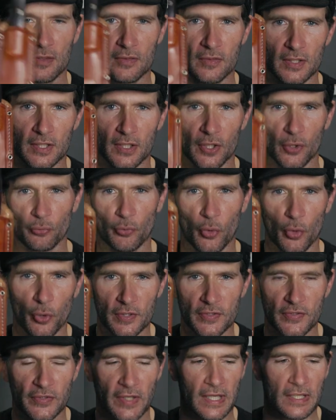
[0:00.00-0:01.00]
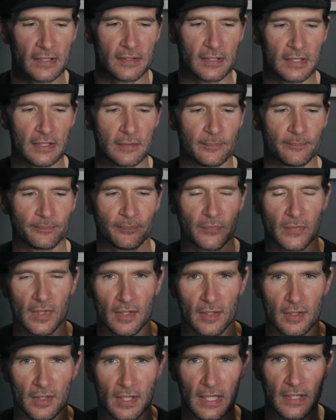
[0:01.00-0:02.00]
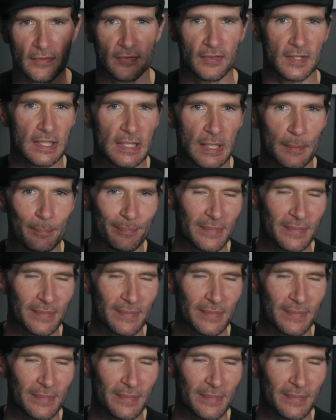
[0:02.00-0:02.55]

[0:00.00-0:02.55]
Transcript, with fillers: the Aurora Scandi, and the